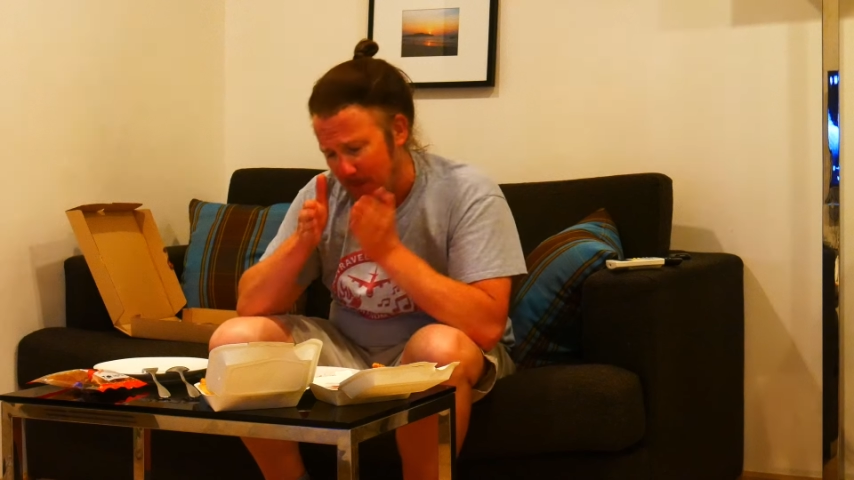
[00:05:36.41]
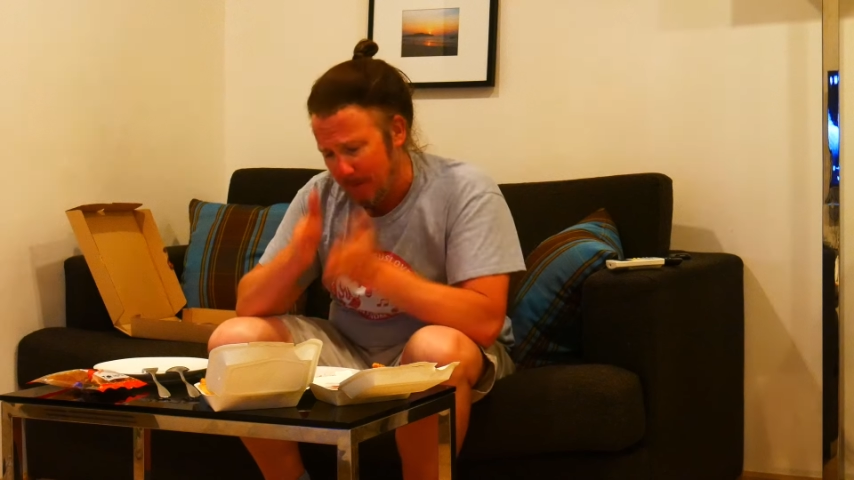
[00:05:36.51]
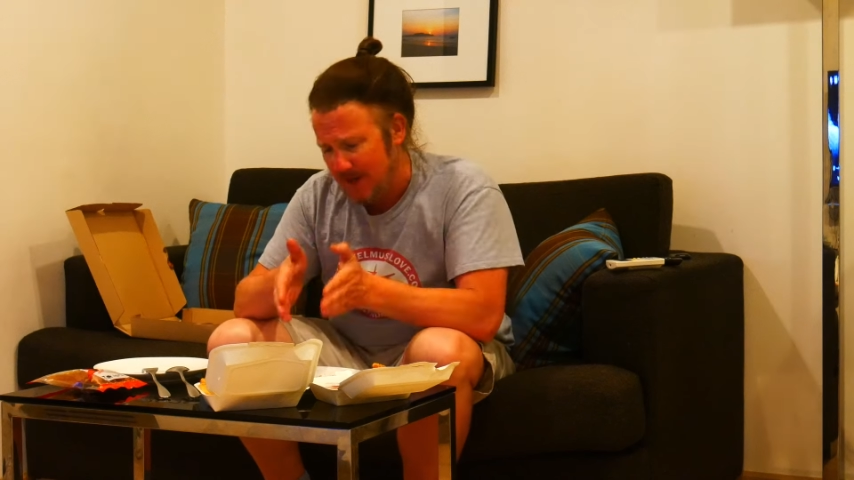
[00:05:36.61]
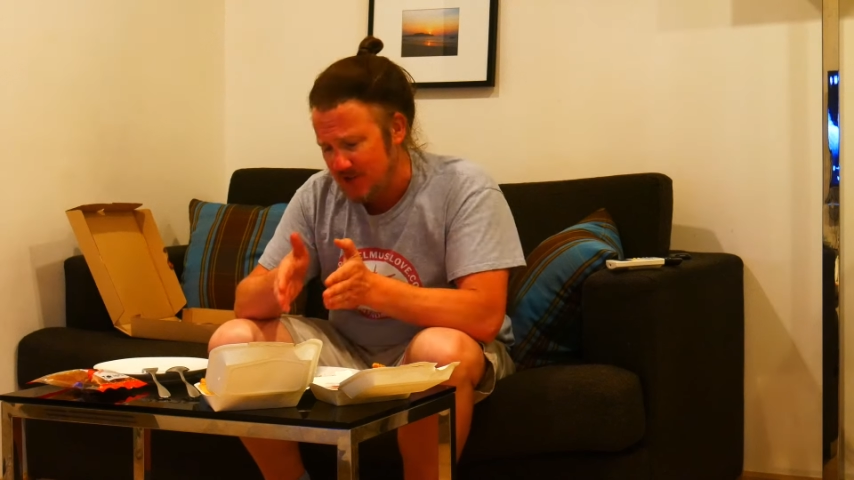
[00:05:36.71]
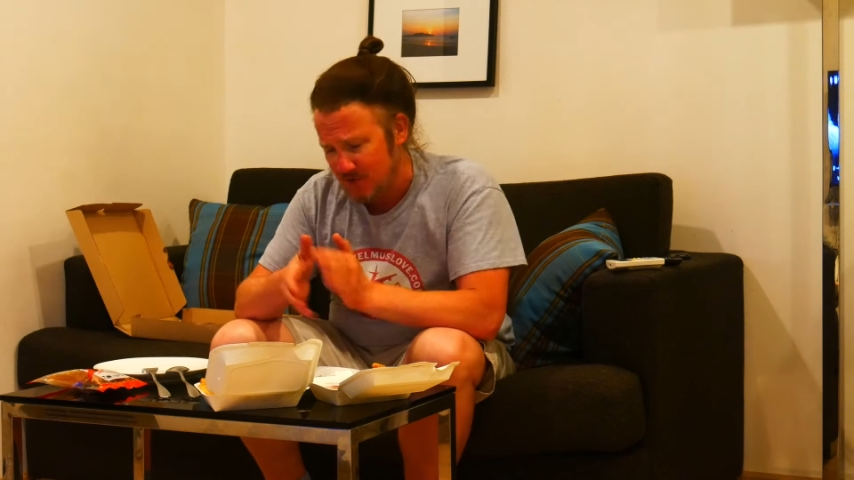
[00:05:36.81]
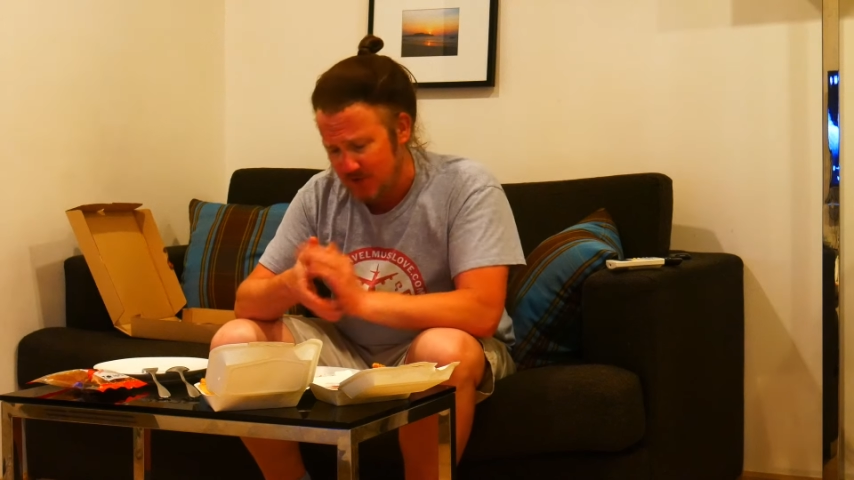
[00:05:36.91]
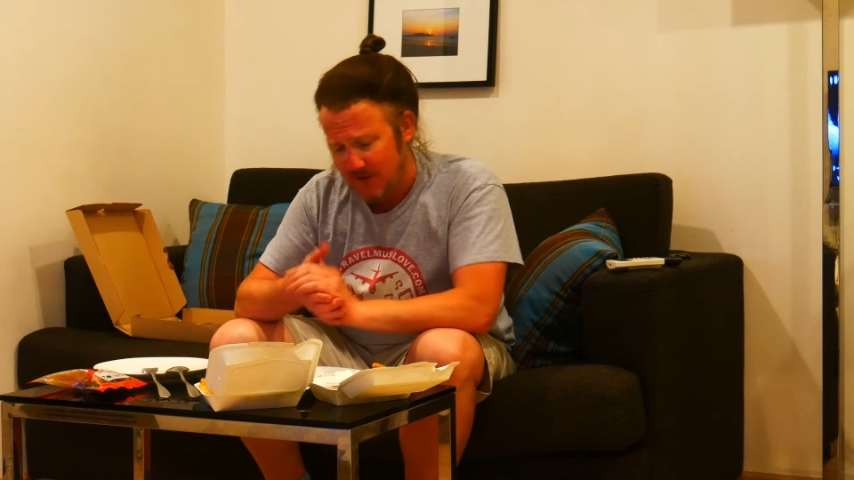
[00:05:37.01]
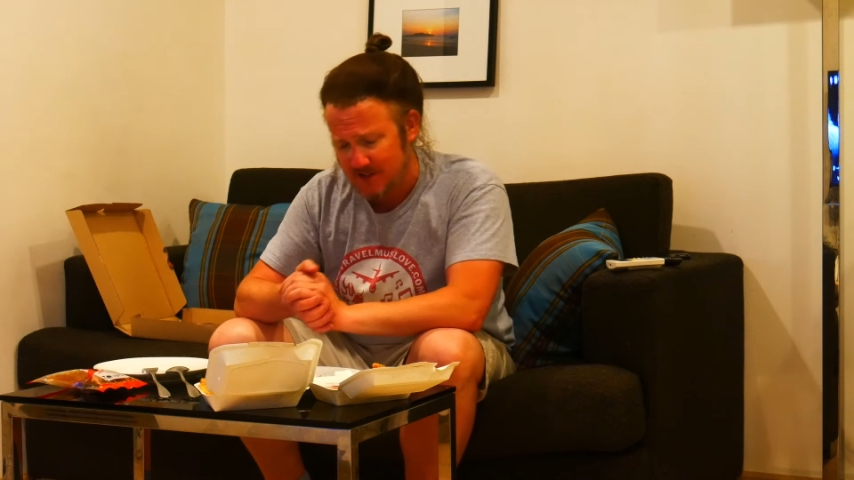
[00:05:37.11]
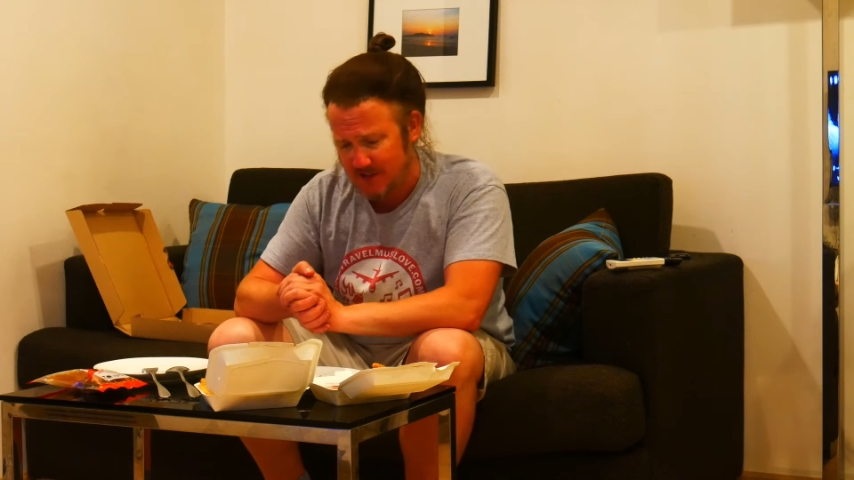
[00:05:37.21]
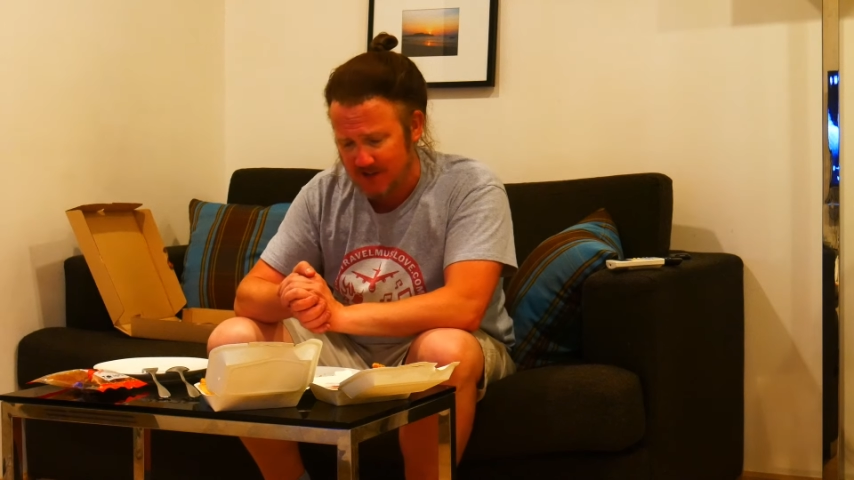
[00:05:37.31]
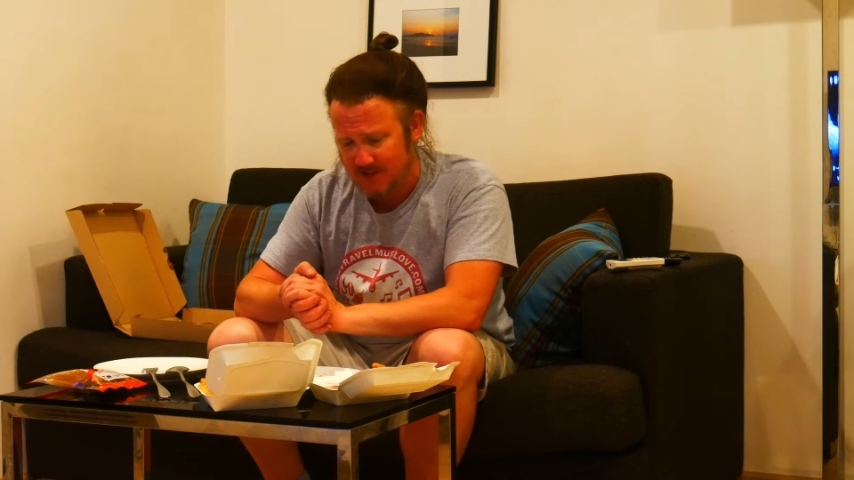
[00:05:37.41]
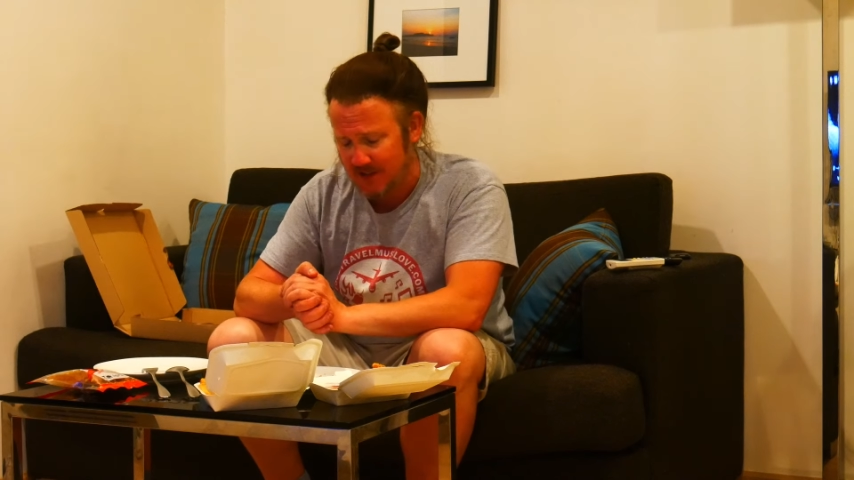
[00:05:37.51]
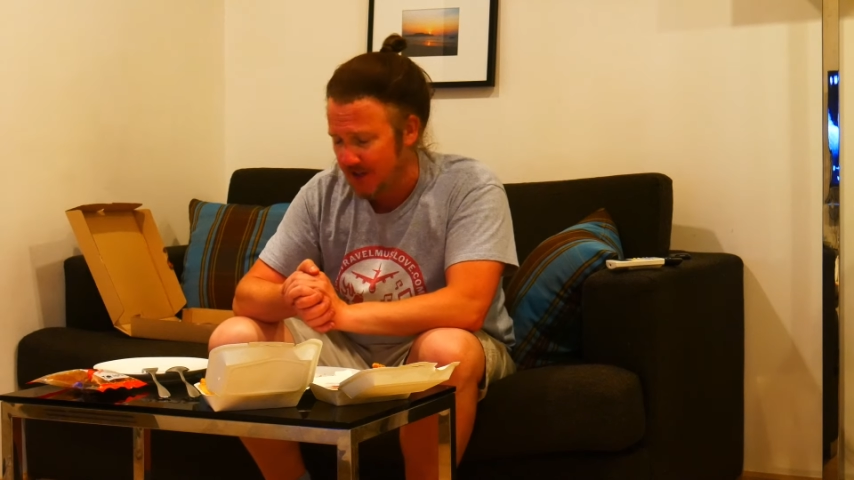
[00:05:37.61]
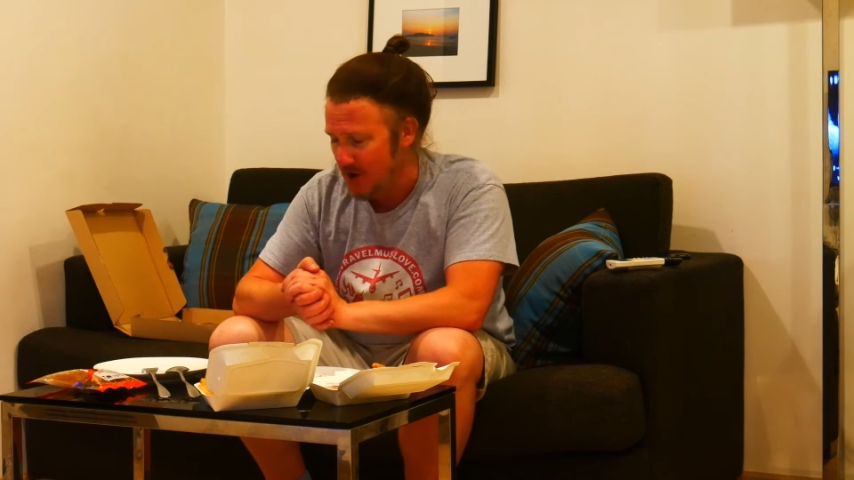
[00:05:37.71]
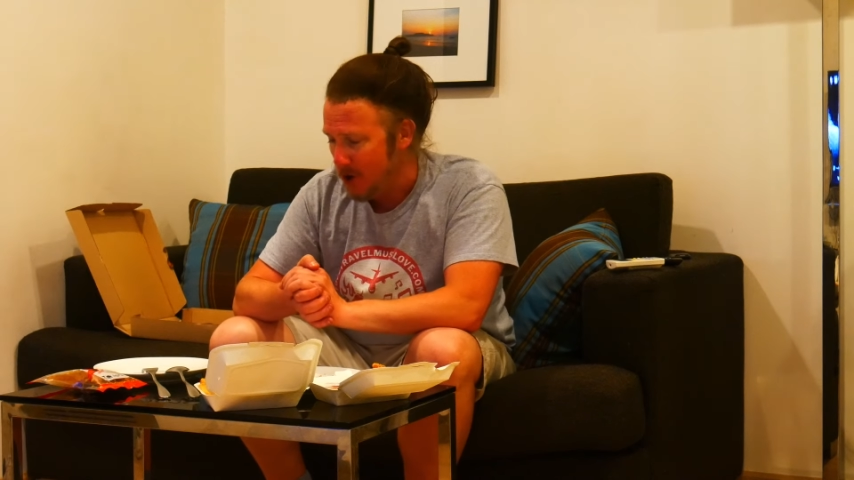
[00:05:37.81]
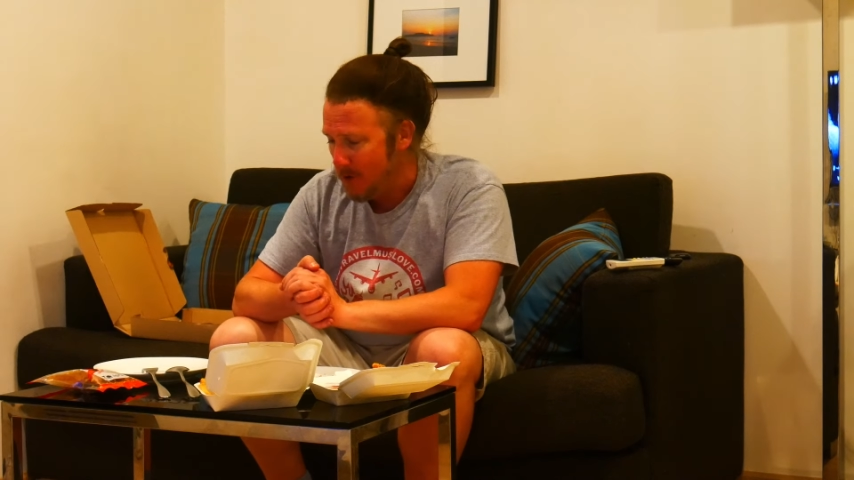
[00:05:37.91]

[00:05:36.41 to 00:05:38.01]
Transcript: the pizza is fantastic.